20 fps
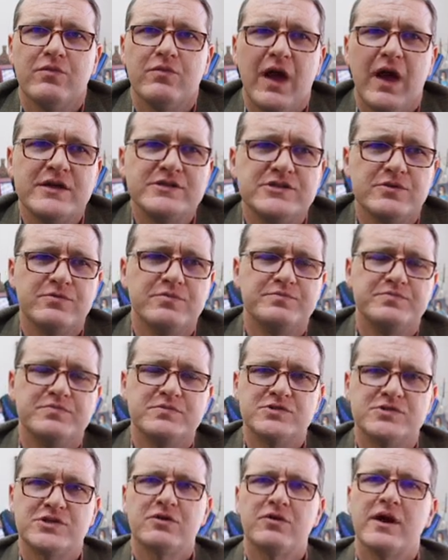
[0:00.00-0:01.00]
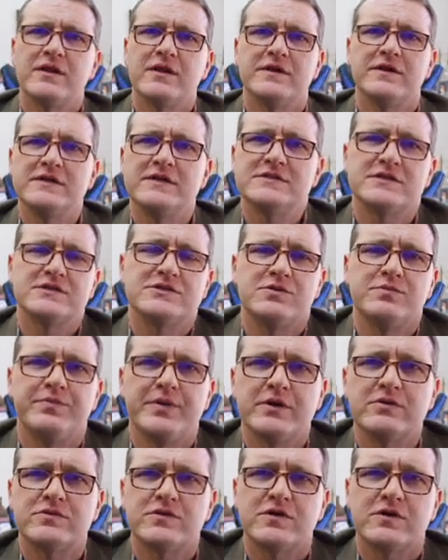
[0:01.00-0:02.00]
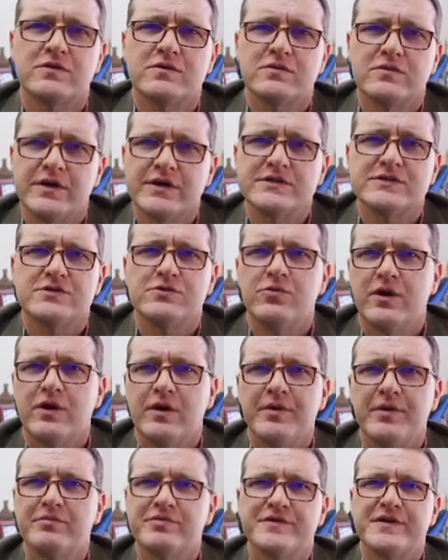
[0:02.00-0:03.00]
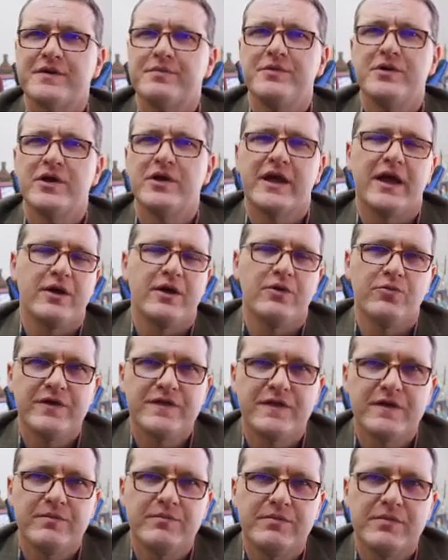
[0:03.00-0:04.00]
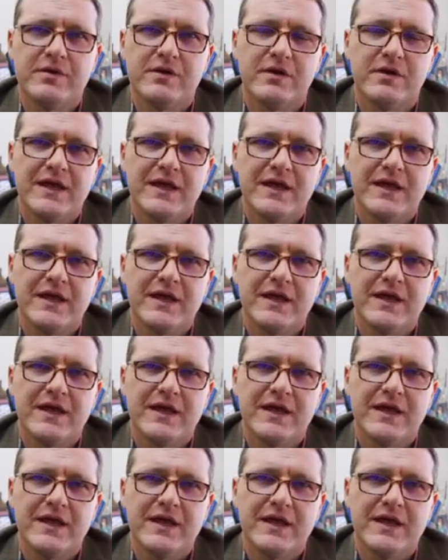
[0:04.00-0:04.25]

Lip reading: as you generate leads, as you build your list, you want to be able to communicate with them.